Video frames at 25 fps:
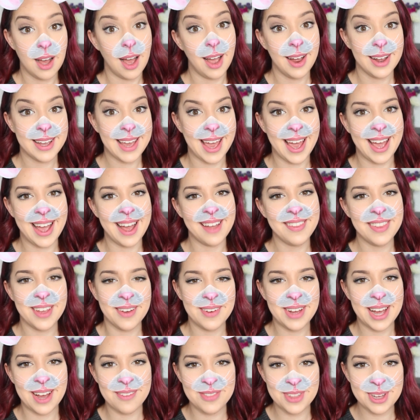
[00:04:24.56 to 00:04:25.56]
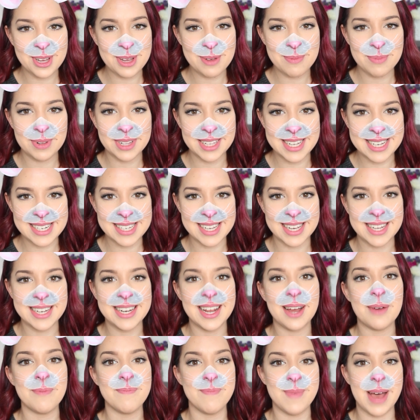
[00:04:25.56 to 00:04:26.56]
Okay, and there we have the
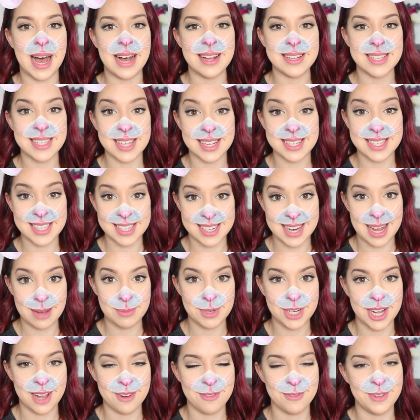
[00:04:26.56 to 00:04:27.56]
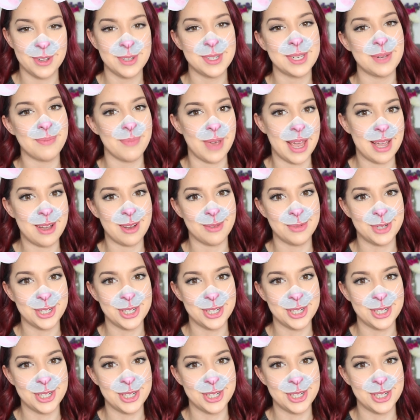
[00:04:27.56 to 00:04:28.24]
completed mouse Snapchat filter makeup